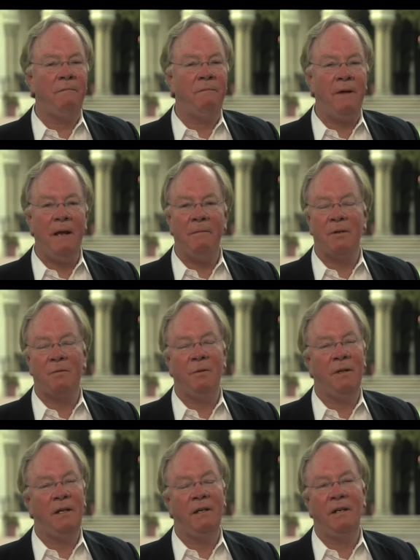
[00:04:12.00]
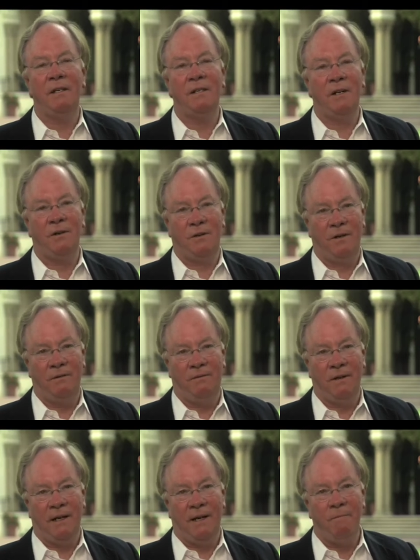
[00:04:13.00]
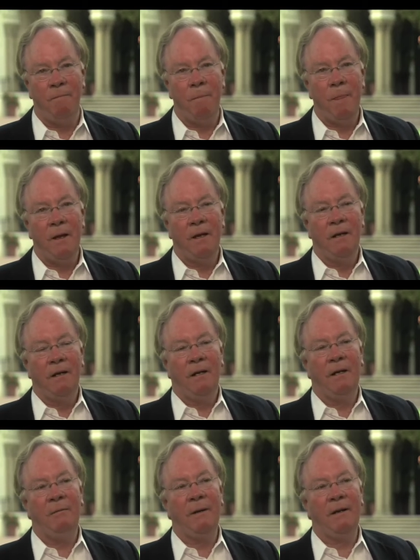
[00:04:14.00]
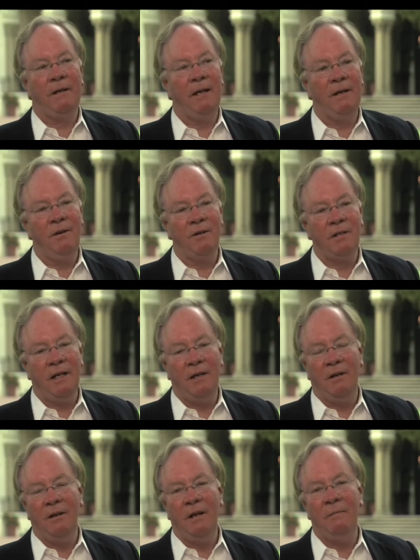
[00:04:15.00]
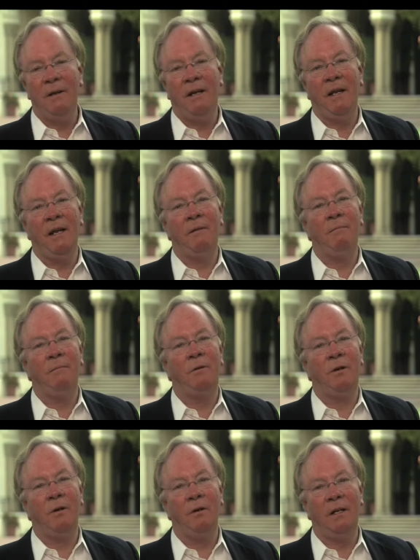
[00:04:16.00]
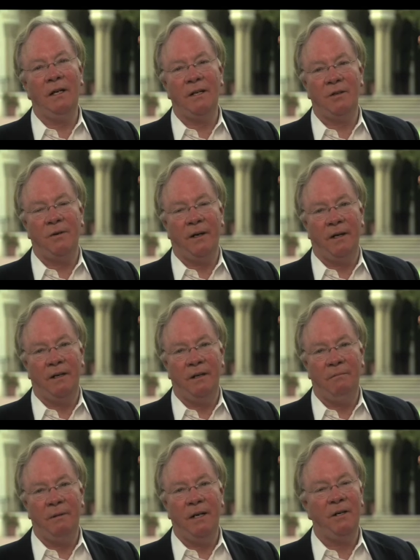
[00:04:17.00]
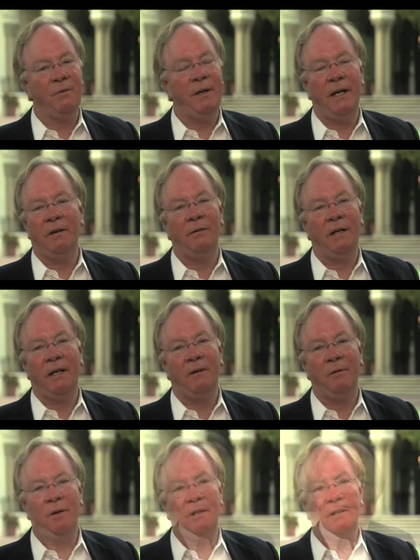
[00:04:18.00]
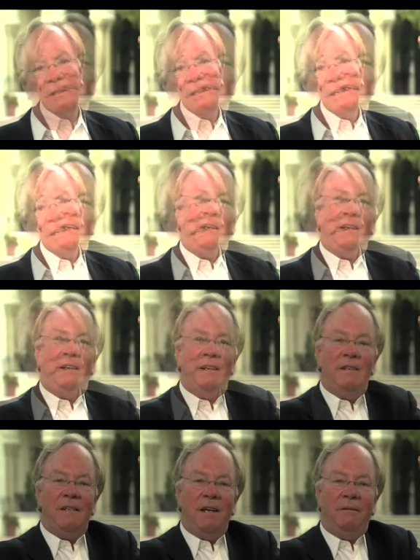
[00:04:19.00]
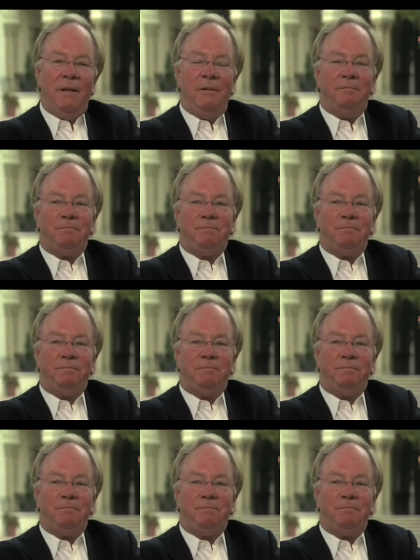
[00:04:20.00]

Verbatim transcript: famous within his industry for that. And about 10 years later, he became totally discredited because we hadn't run out of oil. In 1970,